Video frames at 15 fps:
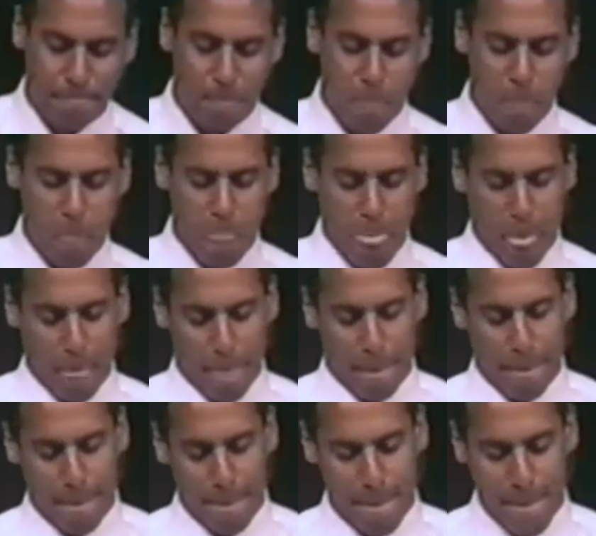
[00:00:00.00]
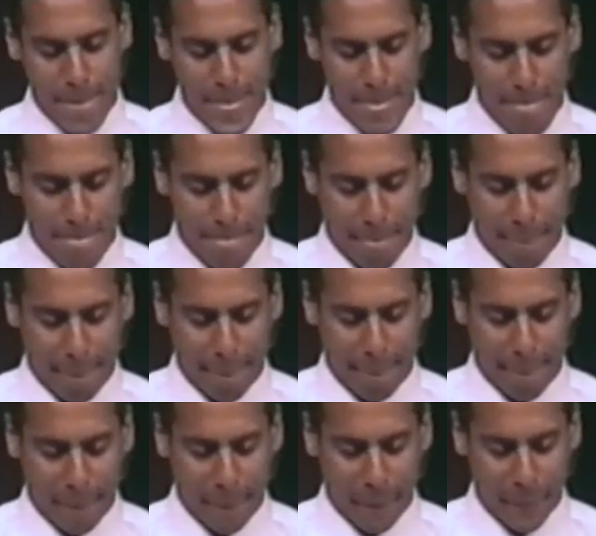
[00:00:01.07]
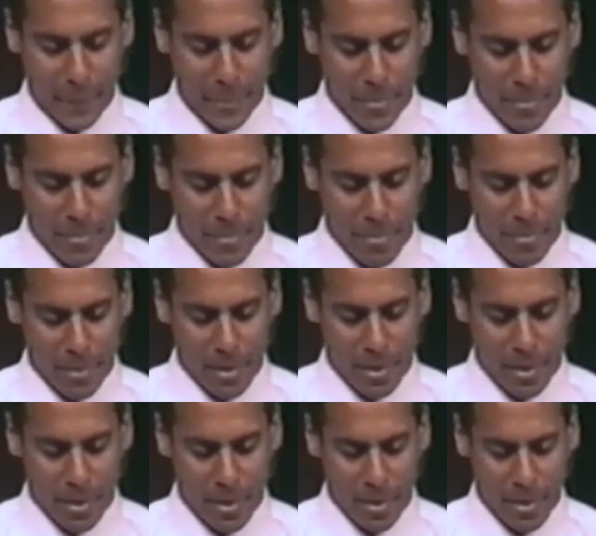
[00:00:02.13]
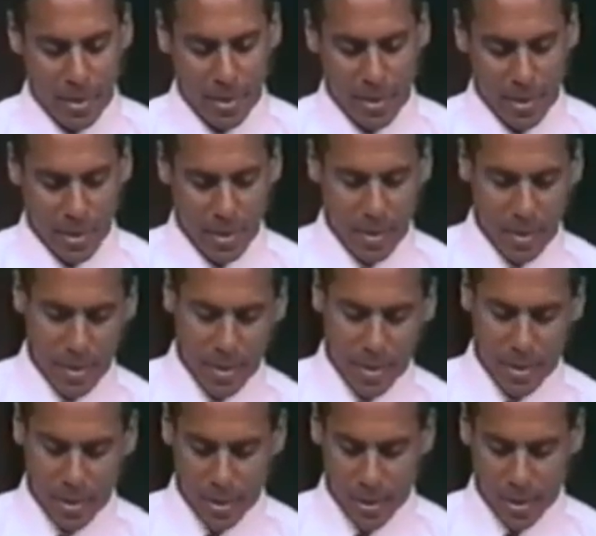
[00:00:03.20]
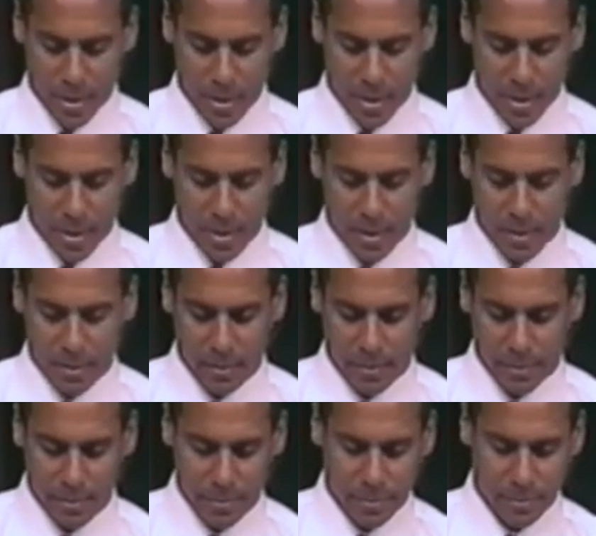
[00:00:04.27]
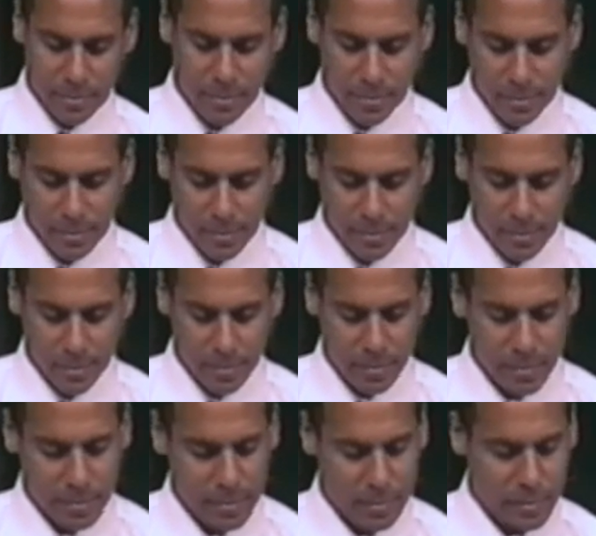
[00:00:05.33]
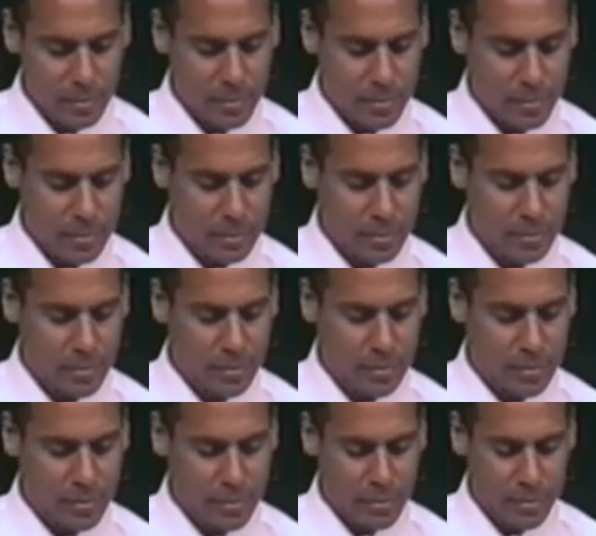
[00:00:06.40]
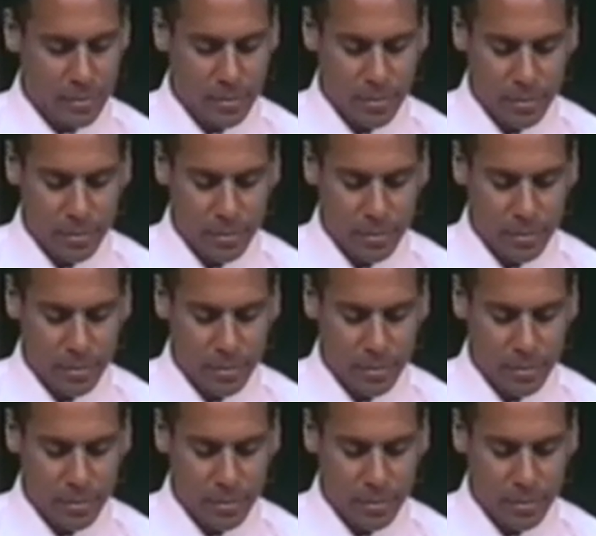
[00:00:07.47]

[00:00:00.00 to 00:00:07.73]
(silence)